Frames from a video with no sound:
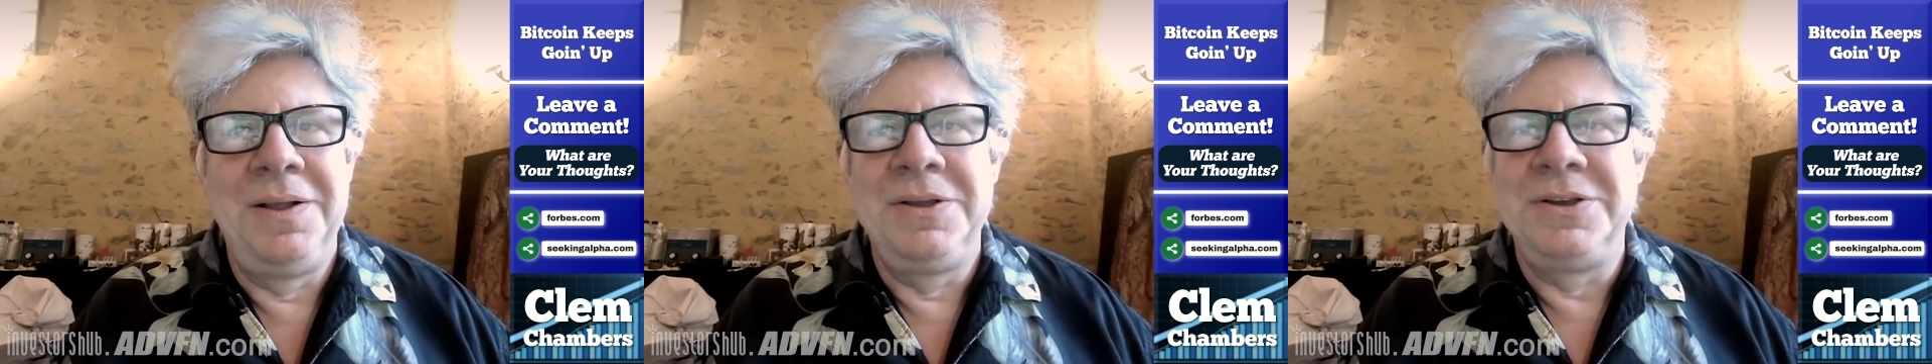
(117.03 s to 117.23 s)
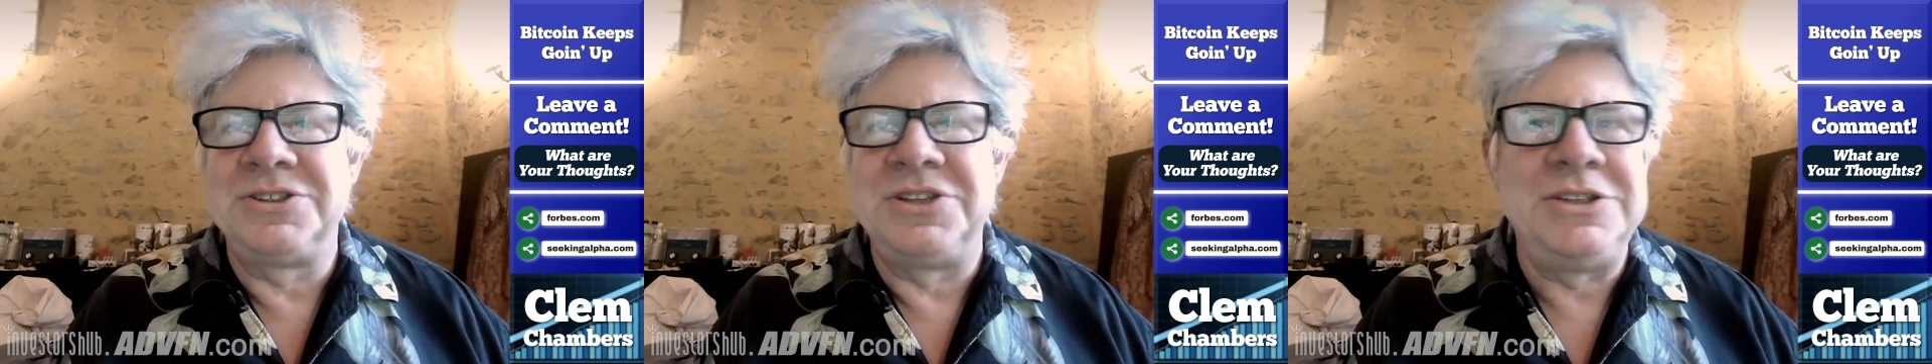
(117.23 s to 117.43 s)

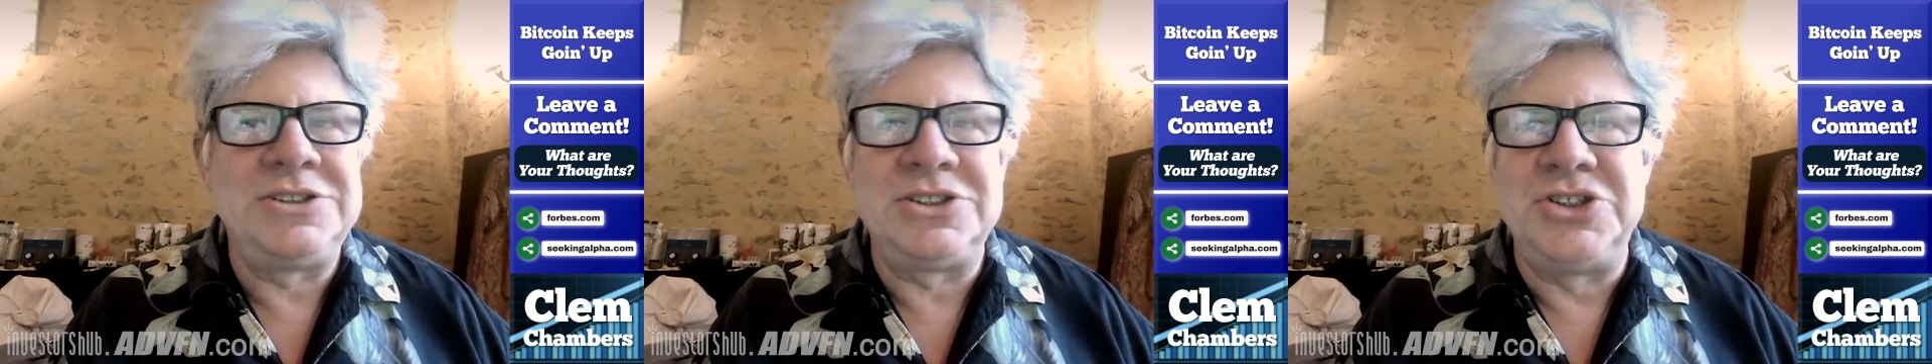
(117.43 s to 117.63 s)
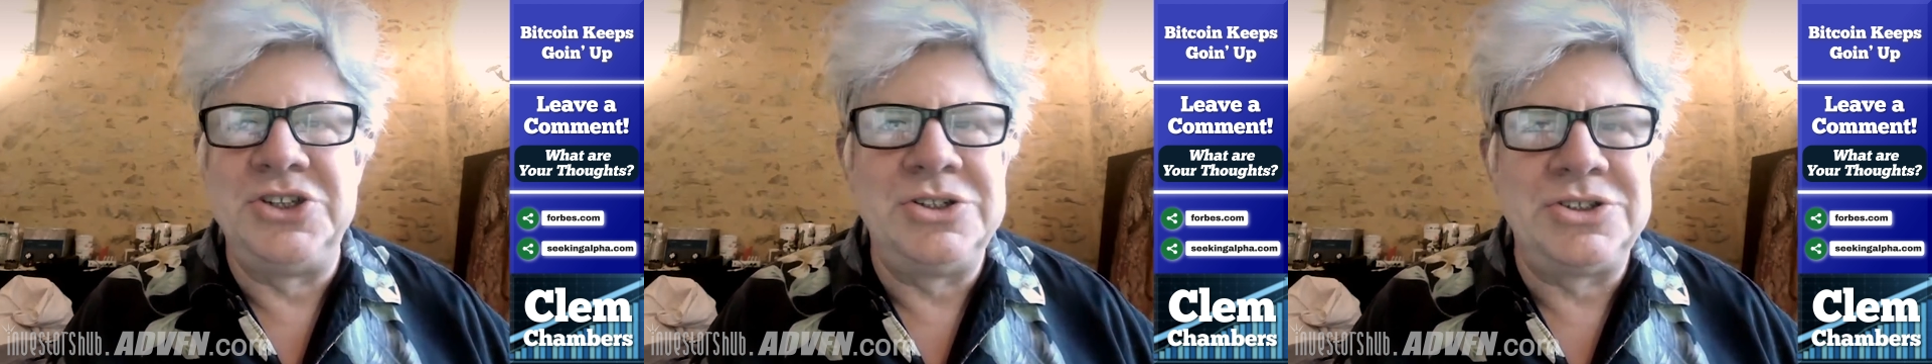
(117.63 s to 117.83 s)
Because the
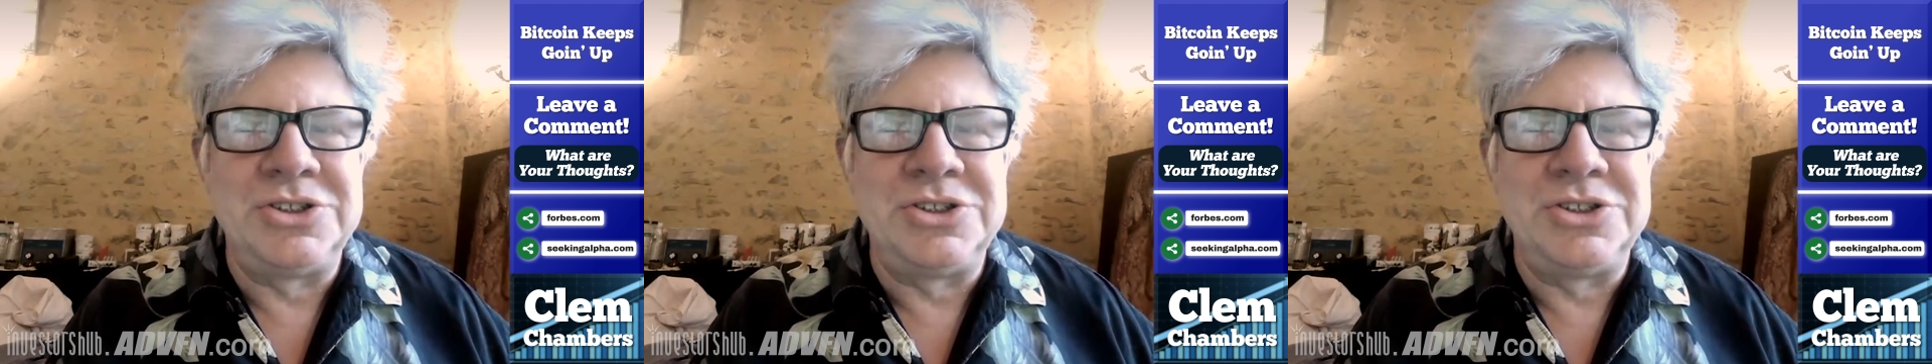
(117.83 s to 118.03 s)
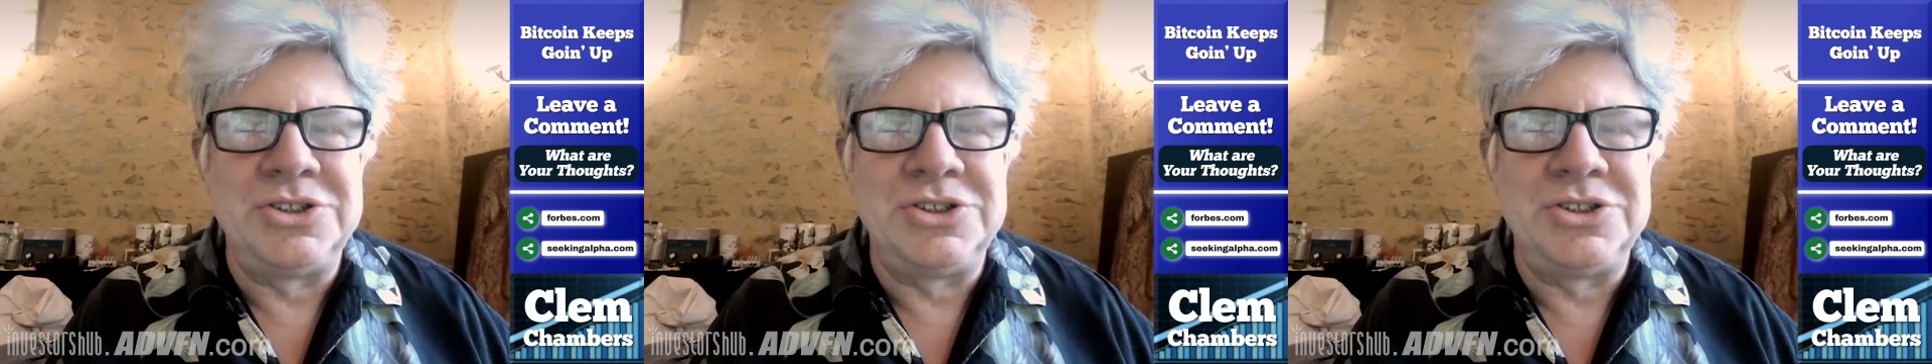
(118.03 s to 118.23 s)

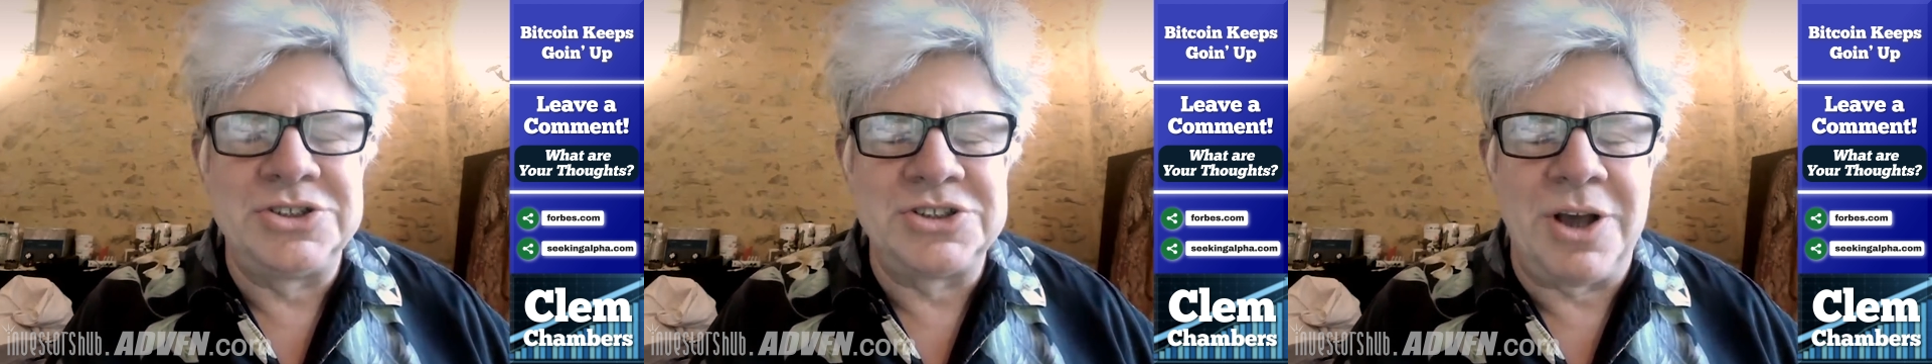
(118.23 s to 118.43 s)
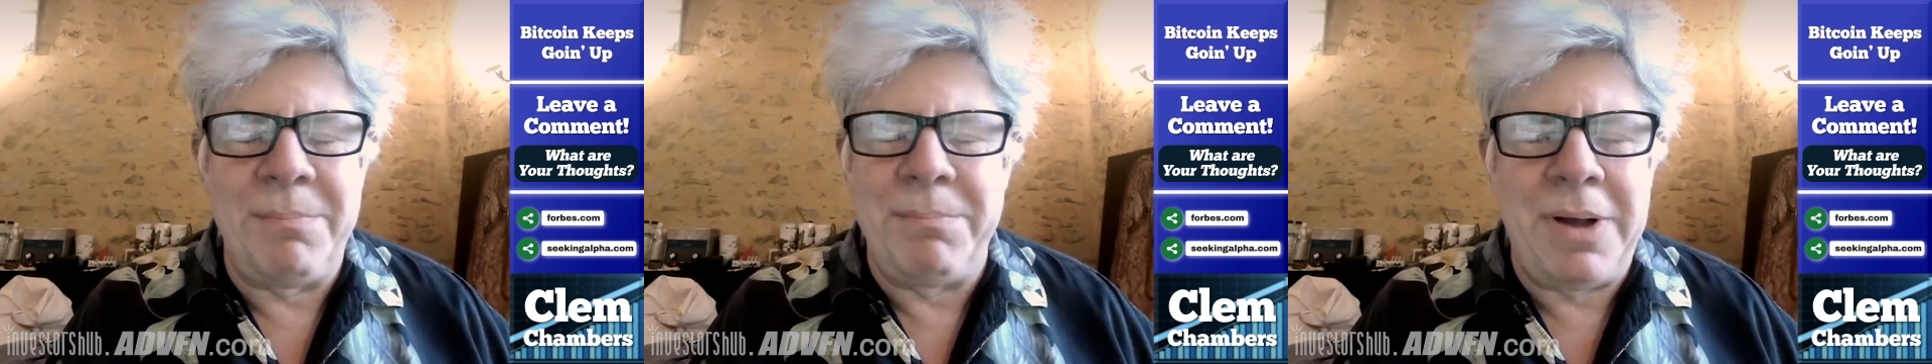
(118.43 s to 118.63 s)
institutions
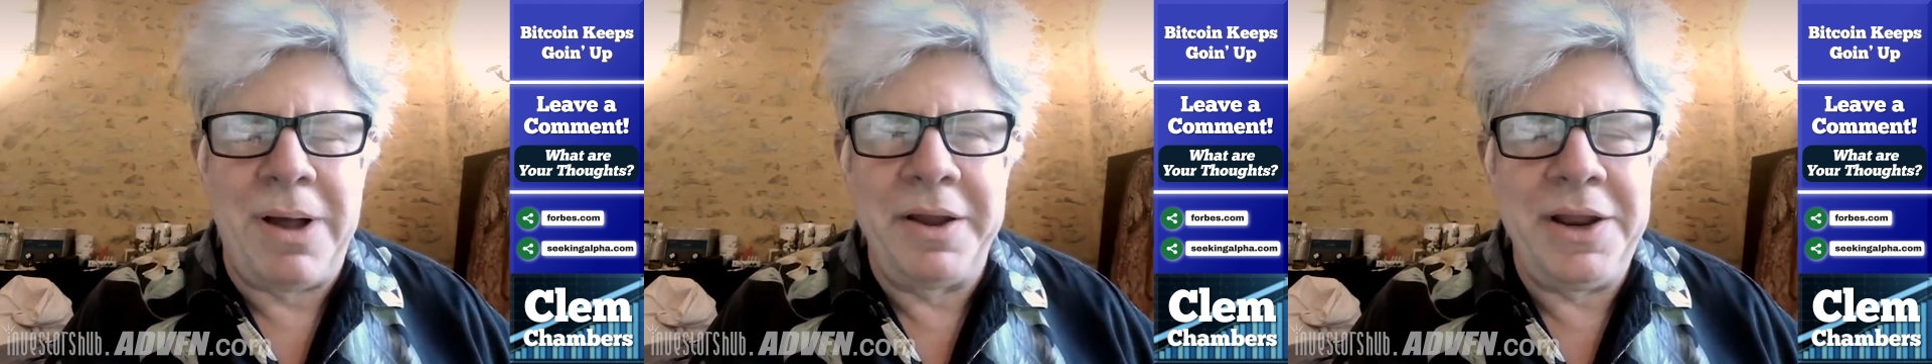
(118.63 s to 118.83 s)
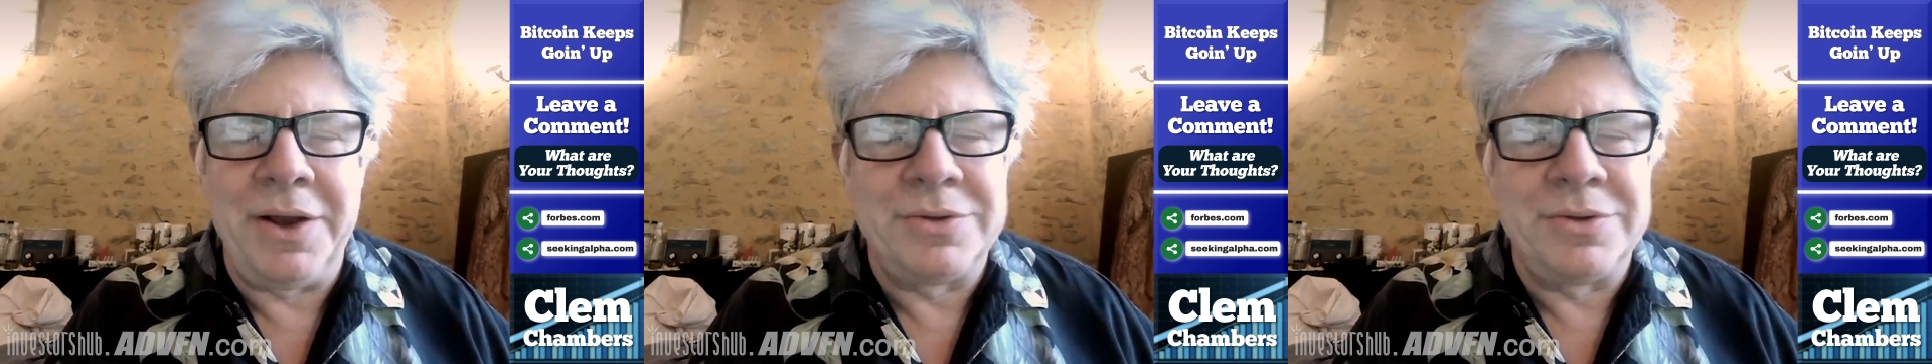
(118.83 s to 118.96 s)
aren't buying